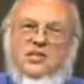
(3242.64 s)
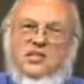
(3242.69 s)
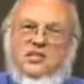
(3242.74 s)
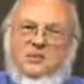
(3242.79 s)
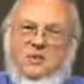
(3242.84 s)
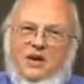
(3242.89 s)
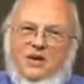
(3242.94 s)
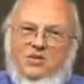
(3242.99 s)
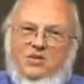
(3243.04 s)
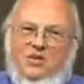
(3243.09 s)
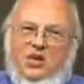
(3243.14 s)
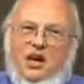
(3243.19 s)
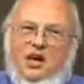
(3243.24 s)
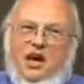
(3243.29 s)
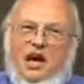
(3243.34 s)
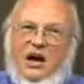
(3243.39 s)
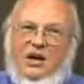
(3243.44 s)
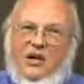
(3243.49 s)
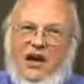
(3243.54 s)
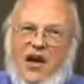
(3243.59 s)
especially
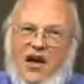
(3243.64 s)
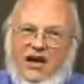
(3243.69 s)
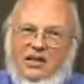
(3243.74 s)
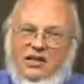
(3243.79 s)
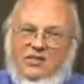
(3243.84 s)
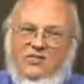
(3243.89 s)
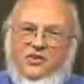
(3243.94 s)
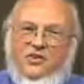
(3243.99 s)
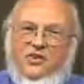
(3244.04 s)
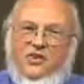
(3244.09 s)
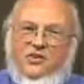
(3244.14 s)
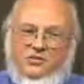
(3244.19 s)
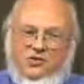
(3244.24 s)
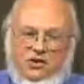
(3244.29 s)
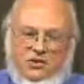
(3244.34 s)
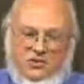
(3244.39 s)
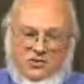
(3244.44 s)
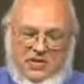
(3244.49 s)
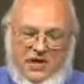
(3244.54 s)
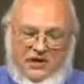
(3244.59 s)
on how active duty
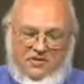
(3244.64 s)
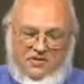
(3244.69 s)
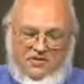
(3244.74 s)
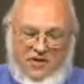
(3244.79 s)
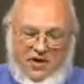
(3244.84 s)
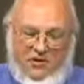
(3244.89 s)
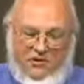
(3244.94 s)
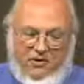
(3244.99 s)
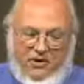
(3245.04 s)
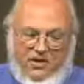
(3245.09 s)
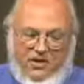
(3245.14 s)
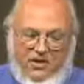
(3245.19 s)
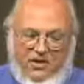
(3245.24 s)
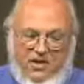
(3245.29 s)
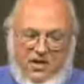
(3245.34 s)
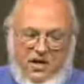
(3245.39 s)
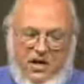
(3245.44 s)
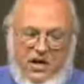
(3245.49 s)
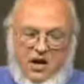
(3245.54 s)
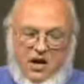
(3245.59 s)
troops and
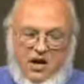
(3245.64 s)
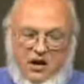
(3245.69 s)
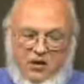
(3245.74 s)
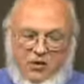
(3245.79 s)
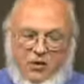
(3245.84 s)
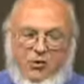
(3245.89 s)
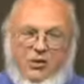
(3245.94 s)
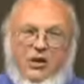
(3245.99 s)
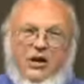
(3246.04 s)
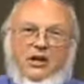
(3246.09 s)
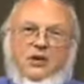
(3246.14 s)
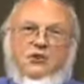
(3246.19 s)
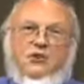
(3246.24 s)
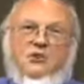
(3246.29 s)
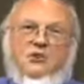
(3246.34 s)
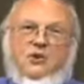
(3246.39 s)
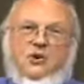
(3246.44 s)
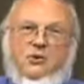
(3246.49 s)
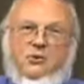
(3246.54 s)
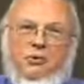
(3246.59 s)
veterans are working
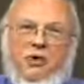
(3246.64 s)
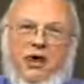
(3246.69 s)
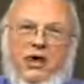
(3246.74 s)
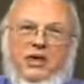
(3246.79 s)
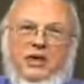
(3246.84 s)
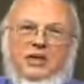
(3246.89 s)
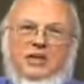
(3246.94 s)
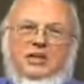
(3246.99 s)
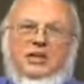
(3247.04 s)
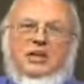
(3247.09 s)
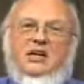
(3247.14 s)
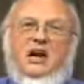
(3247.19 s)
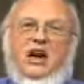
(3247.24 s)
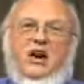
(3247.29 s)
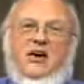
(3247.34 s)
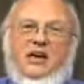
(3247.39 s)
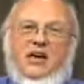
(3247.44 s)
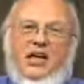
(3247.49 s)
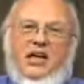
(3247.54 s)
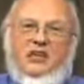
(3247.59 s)
to correct
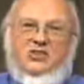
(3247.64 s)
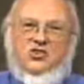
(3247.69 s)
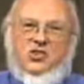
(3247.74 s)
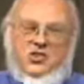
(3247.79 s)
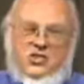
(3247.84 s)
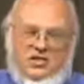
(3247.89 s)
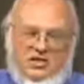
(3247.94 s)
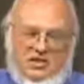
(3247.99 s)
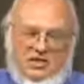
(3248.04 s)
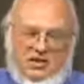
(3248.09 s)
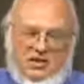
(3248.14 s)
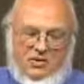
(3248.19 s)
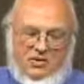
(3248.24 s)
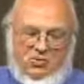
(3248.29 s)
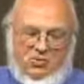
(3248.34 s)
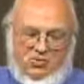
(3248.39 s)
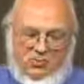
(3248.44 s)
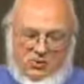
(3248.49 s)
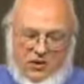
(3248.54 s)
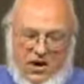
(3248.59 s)
our nation's
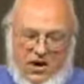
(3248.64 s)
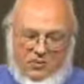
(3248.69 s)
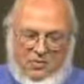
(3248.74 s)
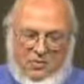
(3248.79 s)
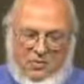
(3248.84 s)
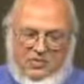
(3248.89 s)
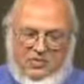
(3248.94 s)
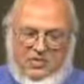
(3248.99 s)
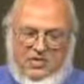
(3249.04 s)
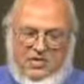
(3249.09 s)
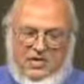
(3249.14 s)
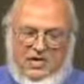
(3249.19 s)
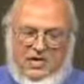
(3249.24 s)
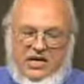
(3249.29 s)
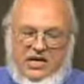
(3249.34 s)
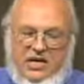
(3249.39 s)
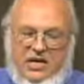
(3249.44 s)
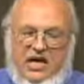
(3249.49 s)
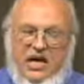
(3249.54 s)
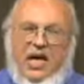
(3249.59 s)
problems
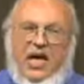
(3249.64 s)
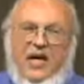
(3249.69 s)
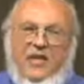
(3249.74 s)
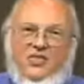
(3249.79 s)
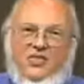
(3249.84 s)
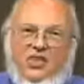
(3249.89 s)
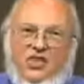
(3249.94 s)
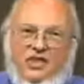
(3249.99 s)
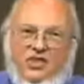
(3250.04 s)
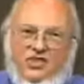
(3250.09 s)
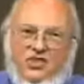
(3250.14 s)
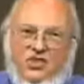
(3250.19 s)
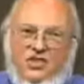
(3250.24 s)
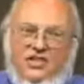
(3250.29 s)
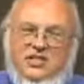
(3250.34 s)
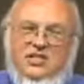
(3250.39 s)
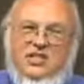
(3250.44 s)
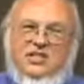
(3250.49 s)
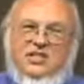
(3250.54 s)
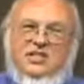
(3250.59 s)
and the
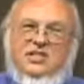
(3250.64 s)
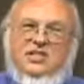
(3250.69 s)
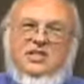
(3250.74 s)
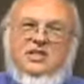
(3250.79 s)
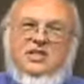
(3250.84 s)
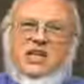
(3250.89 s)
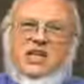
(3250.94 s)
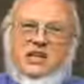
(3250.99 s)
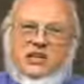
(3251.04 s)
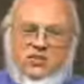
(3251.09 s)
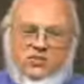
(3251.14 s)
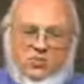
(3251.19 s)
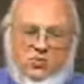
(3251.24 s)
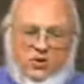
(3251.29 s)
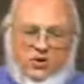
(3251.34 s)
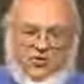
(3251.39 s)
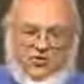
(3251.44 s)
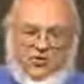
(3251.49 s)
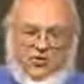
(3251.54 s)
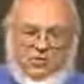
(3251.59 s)
injustices and to
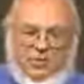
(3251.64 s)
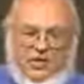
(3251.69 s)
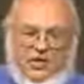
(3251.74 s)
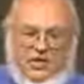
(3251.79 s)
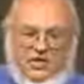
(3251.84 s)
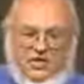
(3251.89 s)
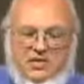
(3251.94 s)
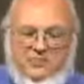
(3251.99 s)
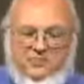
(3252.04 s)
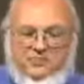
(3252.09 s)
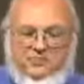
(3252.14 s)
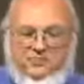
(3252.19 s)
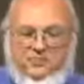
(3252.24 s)
work for peace.